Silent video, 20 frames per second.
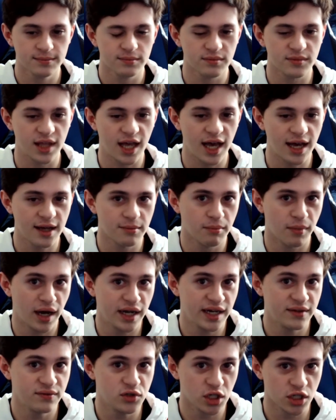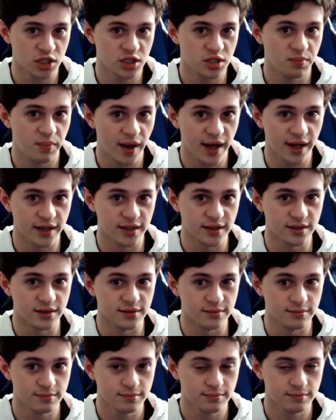that might have just been